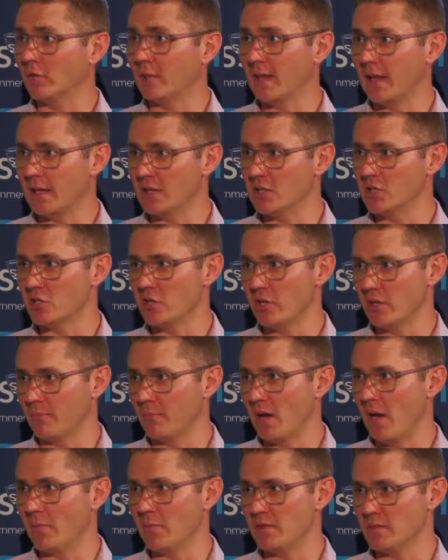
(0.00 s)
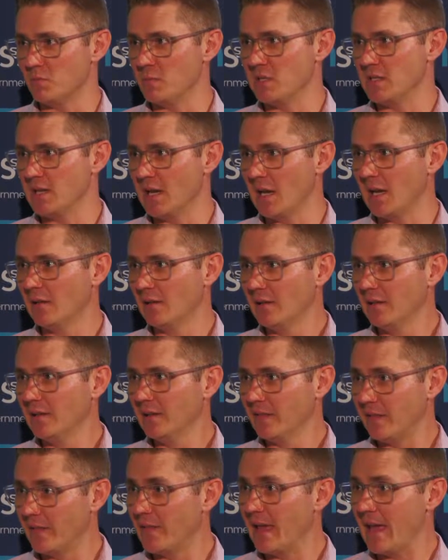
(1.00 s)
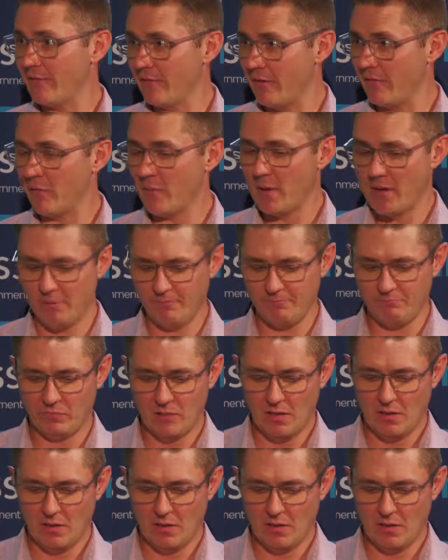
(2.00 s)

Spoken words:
in that industry at the moment is busier than they've ever been.